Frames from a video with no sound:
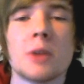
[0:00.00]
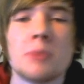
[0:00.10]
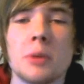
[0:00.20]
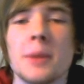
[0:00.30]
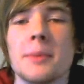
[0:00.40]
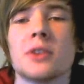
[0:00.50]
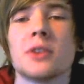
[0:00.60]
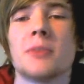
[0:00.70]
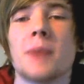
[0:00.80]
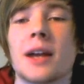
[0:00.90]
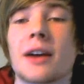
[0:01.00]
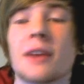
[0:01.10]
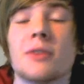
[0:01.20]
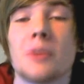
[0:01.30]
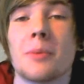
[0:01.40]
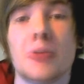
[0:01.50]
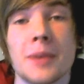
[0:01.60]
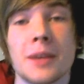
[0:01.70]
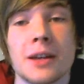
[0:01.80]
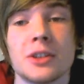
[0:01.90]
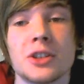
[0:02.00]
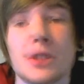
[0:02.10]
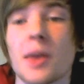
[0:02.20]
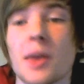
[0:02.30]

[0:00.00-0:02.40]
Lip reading: probably because of my lack of Tropical Beach.